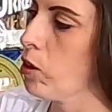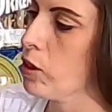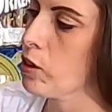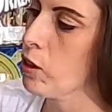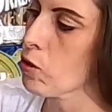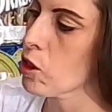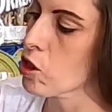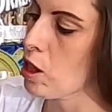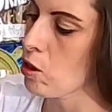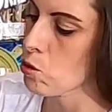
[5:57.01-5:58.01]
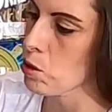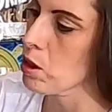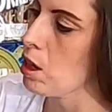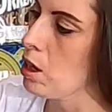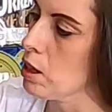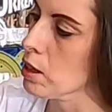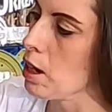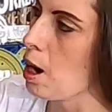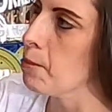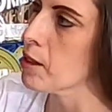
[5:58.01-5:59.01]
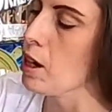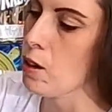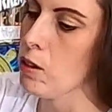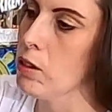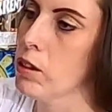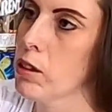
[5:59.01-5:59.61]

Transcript: artillery shells with comet tail.